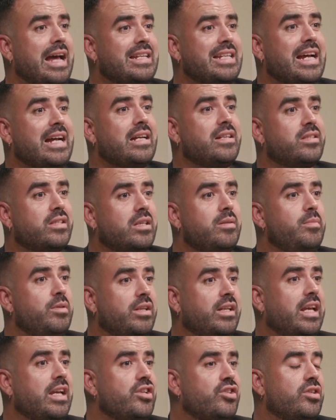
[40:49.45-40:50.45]
And as
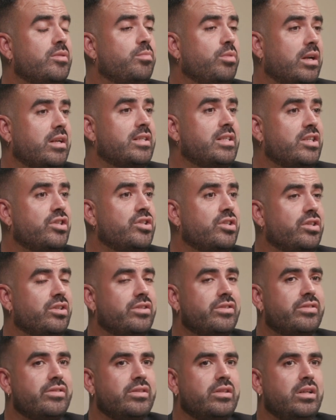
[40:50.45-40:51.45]
communication
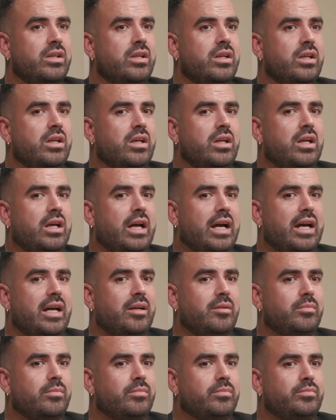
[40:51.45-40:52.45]
practitioners,
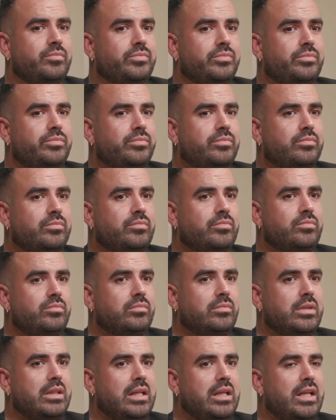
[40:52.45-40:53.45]
the
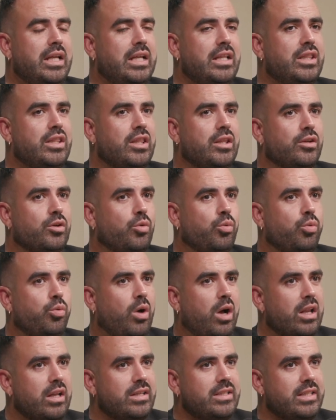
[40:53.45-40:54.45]

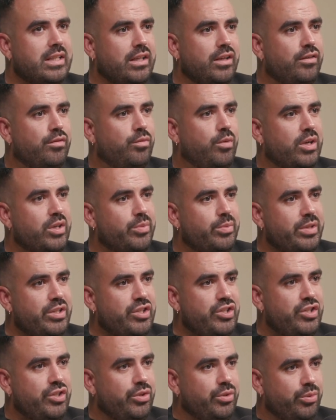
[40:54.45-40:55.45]
quality of what we
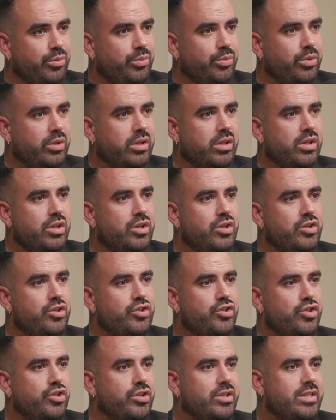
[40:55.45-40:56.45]
do
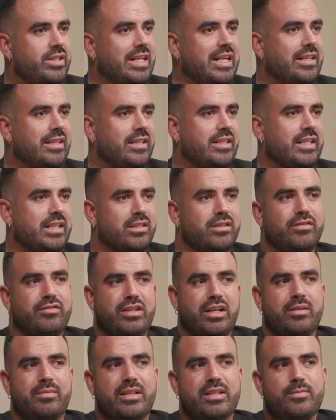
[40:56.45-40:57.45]
should stand the test of
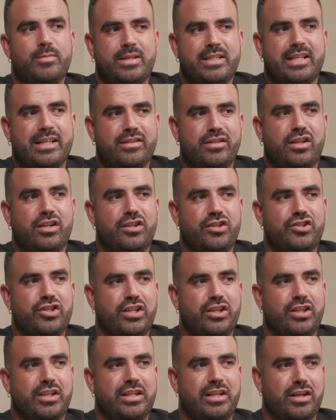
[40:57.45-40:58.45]
time. That's why
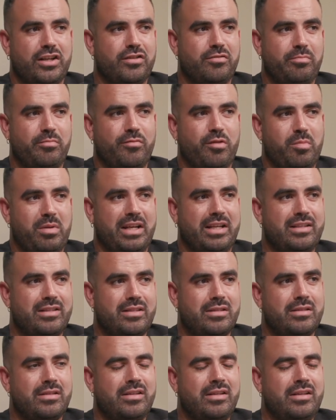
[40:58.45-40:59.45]
technology cannot
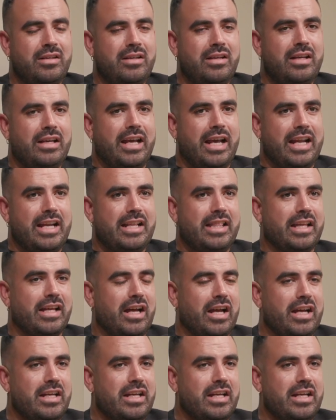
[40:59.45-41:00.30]
replace anything.